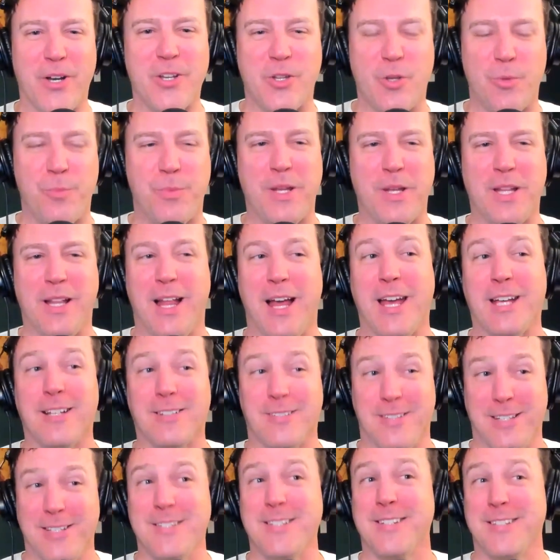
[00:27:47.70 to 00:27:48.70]
you'd be
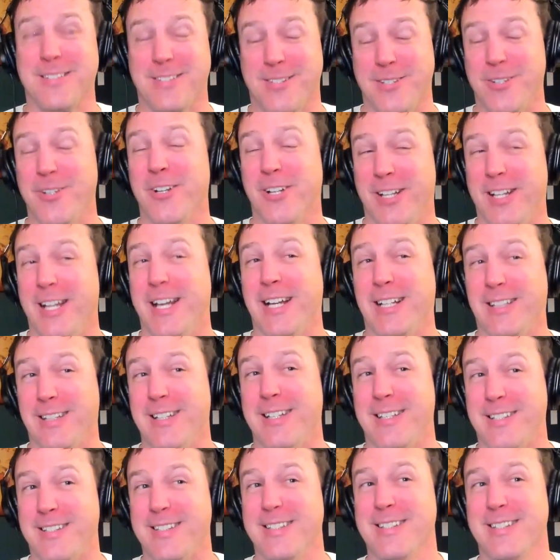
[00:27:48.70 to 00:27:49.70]
like, you're going to like
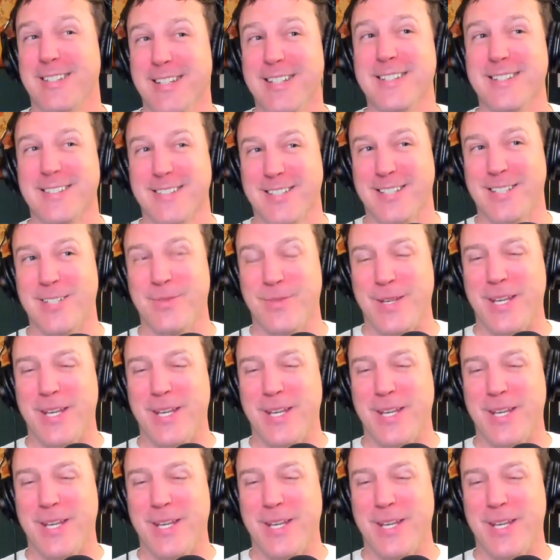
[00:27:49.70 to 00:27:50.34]
this. This is going